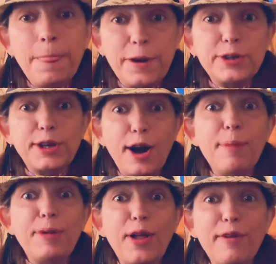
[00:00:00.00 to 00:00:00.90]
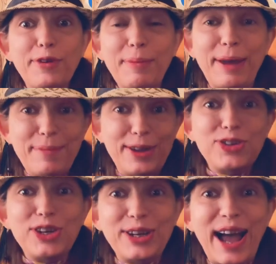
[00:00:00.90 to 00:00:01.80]
There's a couple of them. I
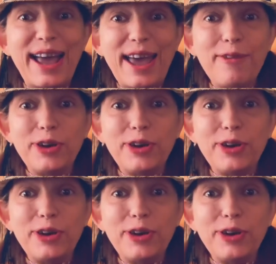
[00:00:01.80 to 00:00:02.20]
mentioned I have a